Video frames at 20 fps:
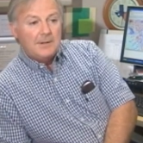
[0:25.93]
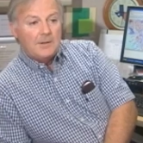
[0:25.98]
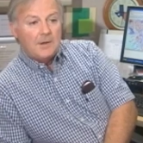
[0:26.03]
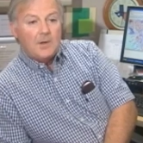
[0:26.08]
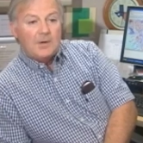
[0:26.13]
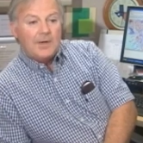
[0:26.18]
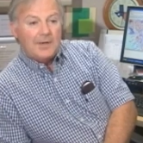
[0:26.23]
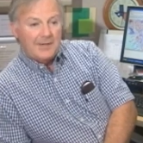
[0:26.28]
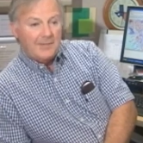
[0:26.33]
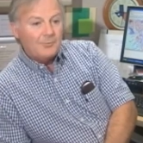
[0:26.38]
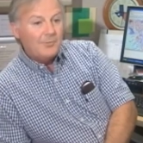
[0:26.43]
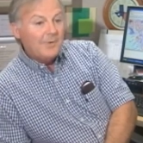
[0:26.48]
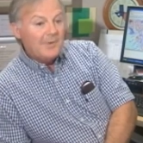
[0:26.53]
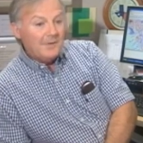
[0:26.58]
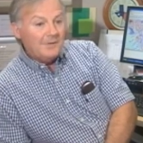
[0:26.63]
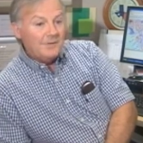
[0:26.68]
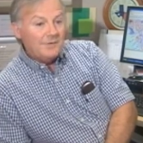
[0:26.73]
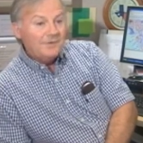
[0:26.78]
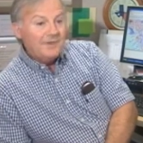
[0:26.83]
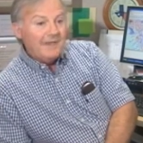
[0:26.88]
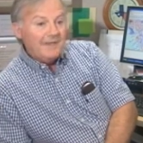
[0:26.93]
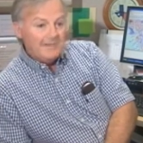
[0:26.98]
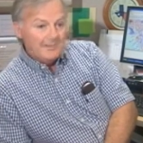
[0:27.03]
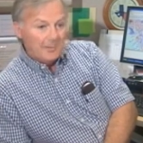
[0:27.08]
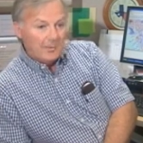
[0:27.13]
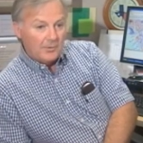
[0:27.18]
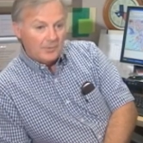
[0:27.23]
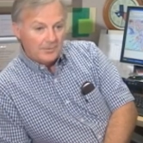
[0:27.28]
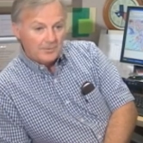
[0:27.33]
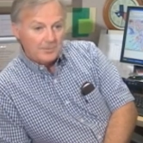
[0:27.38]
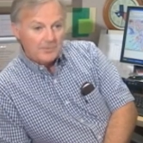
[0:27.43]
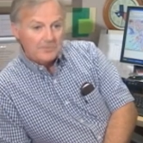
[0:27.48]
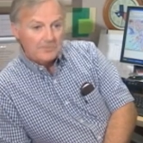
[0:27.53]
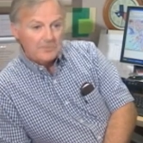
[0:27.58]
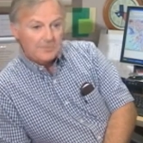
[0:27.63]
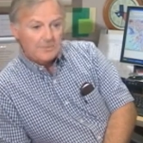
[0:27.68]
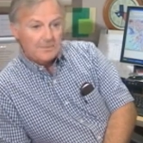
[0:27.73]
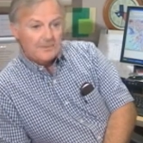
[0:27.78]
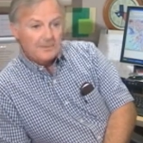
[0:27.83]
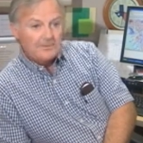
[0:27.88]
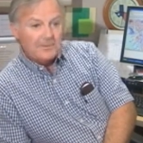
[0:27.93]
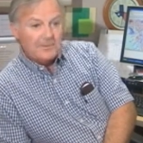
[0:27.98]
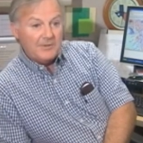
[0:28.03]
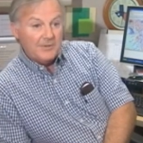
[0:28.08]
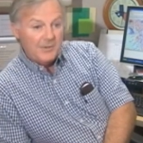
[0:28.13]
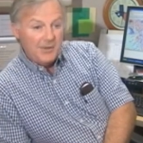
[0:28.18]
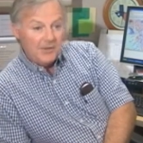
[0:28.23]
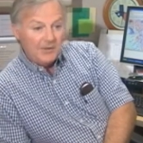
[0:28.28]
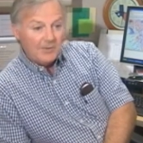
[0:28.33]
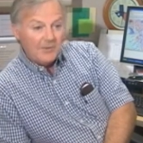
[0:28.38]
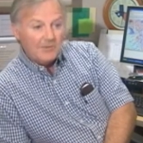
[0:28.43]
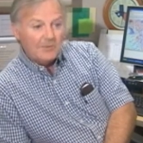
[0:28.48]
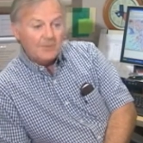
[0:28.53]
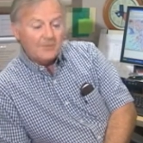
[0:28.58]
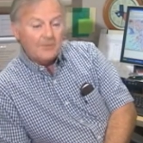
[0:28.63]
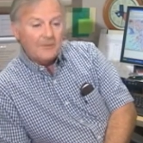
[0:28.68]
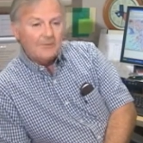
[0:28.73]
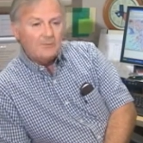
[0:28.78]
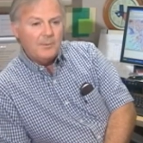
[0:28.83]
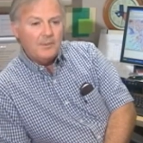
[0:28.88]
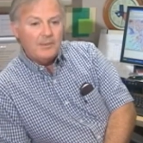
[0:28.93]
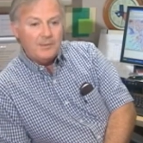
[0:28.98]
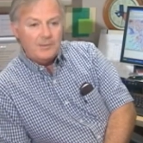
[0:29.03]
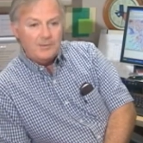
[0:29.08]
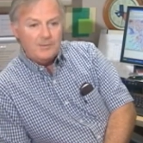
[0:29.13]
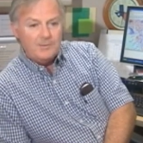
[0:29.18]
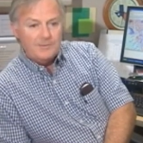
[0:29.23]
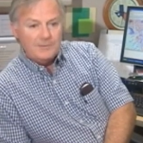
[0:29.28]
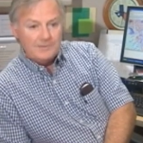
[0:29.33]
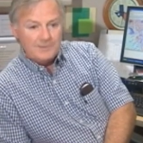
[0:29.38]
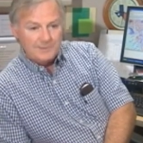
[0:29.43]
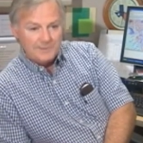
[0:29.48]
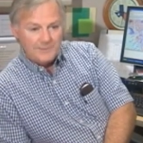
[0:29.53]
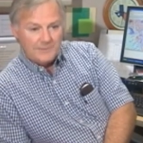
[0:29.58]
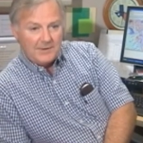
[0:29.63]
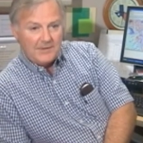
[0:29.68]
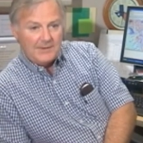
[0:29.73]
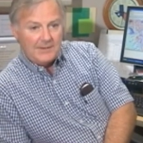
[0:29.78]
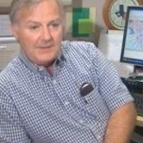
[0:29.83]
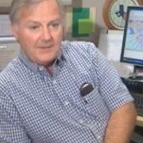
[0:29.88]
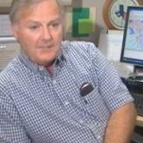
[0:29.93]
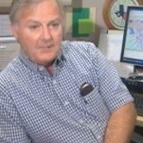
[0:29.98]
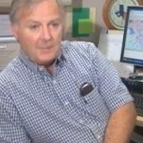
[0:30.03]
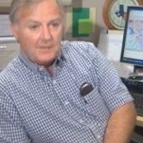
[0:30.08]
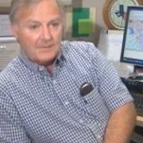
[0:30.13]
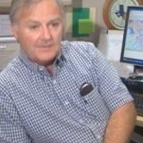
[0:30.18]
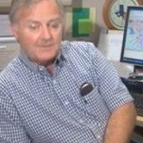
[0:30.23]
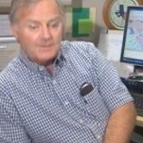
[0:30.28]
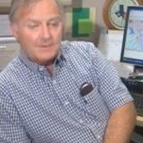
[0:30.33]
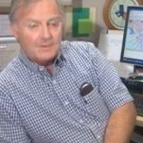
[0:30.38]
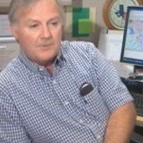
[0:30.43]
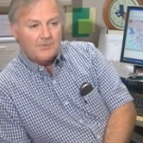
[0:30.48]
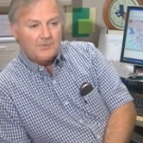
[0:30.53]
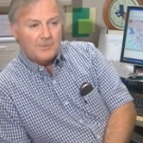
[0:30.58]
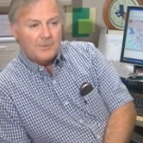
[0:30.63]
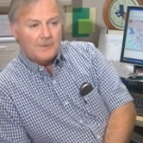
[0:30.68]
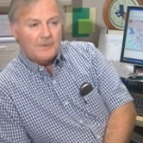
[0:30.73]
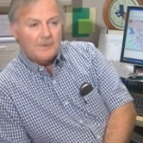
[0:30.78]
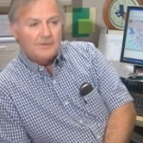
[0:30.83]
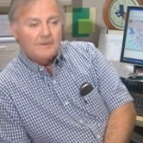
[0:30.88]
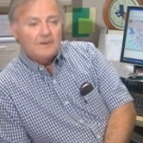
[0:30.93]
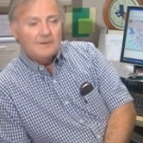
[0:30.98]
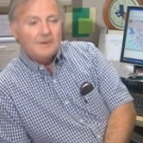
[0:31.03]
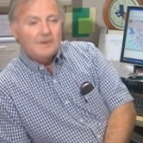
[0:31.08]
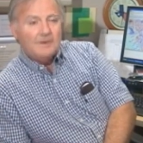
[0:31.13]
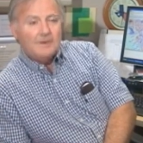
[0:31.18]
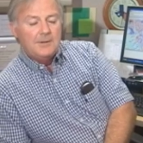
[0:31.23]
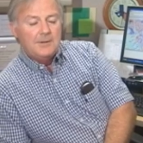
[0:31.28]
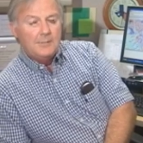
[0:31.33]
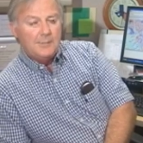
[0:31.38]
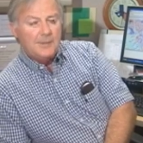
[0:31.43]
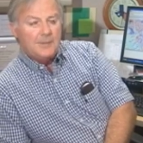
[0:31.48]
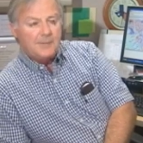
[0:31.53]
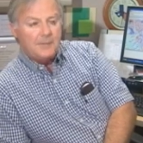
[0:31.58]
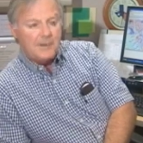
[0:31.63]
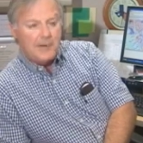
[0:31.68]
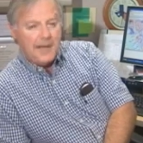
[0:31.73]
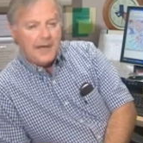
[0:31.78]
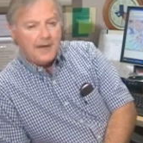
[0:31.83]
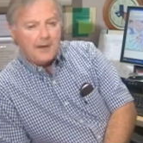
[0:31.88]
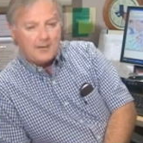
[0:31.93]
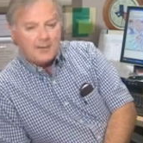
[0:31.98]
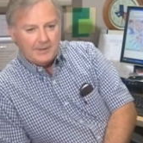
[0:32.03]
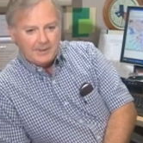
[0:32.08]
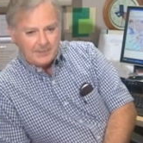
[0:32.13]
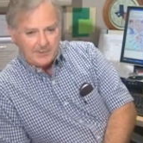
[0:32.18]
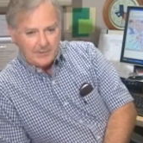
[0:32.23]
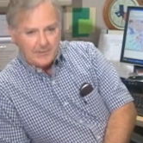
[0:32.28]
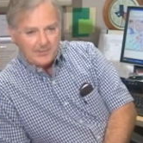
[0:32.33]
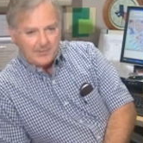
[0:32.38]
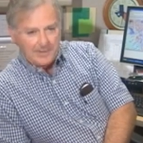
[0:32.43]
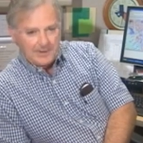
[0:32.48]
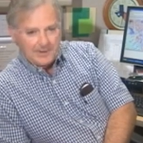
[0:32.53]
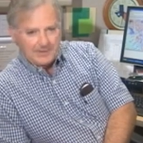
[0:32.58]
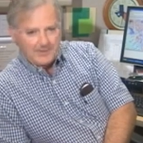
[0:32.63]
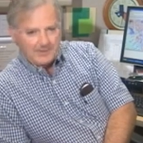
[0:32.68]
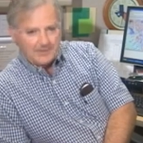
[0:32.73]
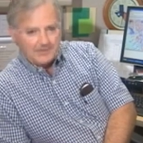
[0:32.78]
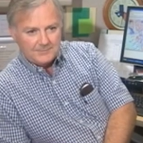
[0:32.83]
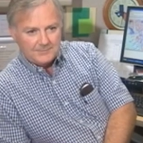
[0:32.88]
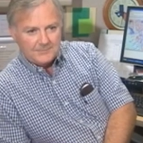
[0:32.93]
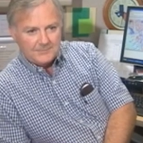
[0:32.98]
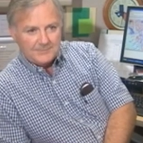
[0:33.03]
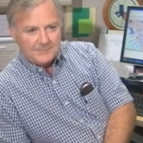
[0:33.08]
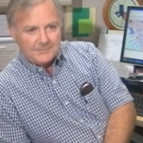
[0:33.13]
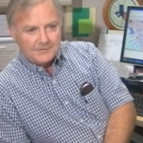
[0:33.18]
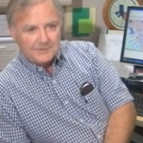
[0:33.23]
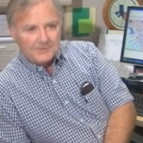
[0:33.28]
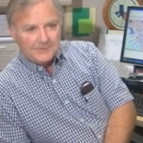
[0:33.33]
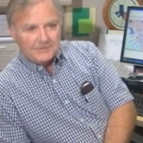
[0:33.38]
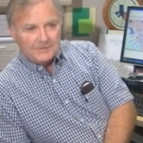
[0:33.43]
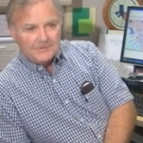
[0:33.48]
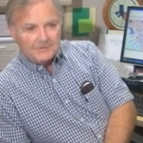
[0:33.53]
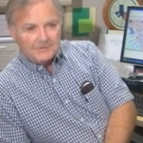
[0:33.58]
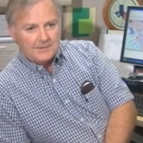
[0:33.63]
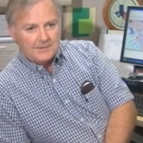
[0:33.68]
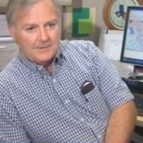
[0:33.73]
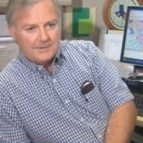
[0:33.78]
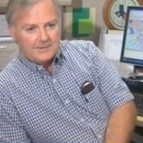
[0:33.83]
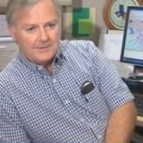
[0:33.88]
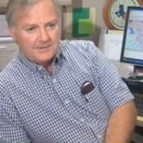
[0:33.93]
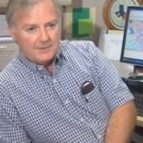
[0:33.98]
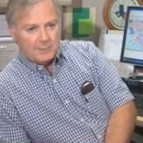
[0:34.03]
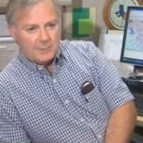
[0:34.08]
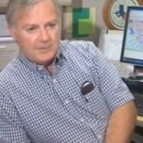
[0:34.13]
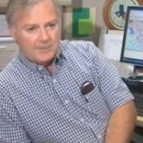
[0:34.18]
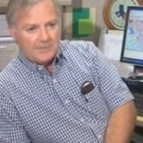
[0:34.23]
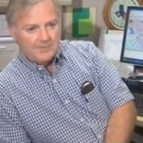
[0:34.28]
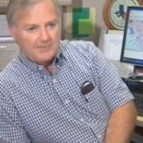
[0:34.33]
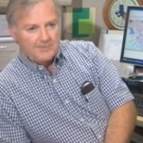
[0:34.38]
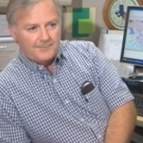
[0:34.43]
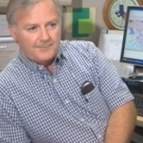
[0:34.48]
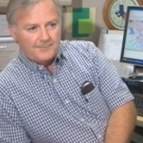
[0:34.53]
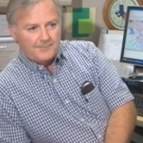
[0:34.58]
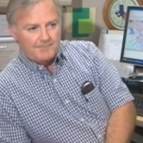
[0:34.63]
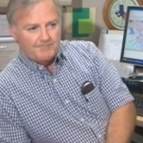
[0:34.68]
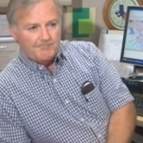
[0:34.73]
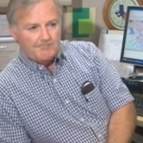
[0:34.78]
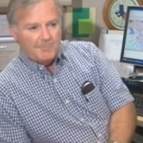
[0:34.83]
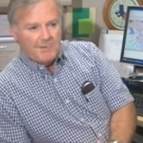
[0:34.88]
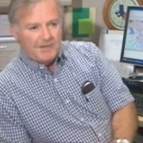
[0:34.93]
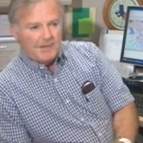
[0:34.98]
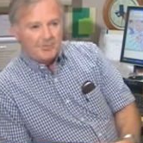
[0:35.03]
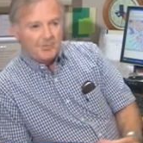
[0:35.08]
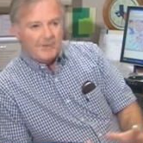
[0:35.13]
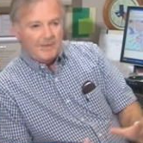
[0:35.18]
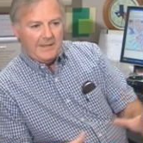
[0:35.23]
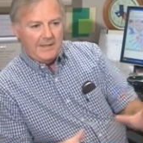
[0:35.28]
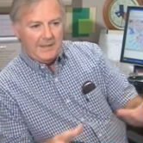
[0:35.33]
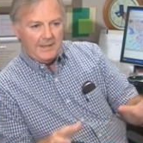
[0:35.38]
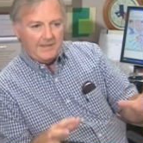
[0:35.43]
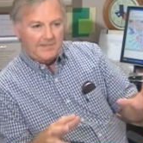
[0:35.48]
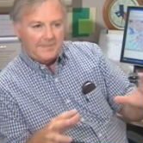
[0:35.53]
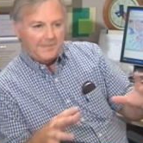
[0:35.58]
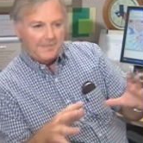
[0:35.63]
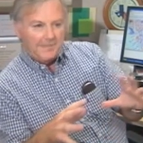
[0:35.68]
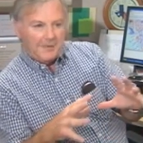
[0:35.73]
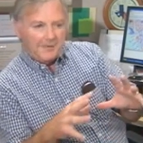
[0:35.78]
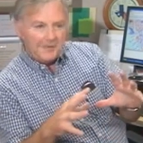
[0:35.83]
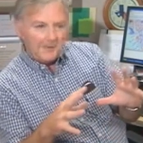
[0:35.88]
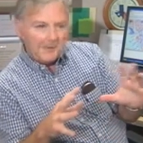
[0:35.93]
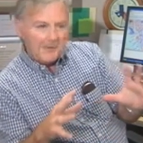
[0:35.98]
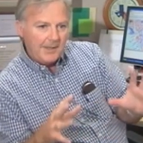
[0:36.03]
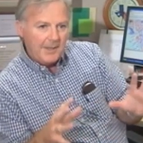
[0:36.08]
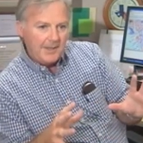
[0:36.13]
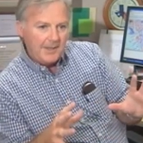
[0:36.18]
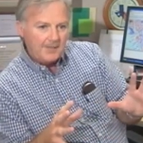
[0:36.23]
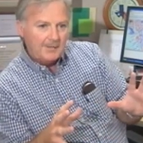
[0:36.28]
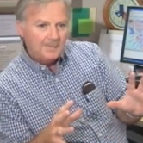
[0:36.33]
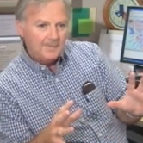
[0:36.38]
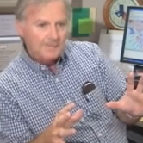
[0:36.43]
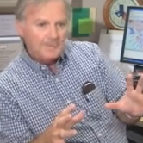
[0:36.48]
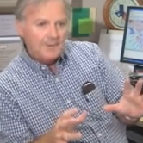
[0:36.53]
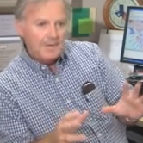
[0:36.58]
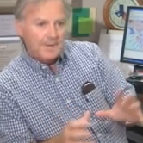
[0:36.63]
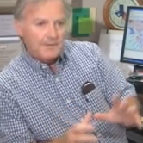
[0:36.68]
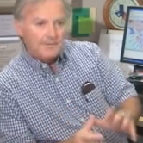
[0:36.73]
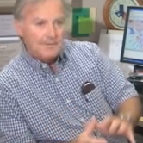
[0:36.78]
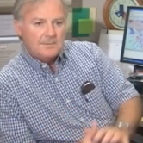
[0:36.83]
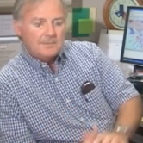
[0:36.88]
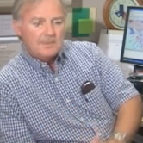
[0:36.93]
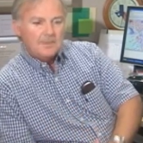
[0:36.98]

are not really seedable the material that we use in seeding works only with towering cumulus, the sort of billowy thunderheads that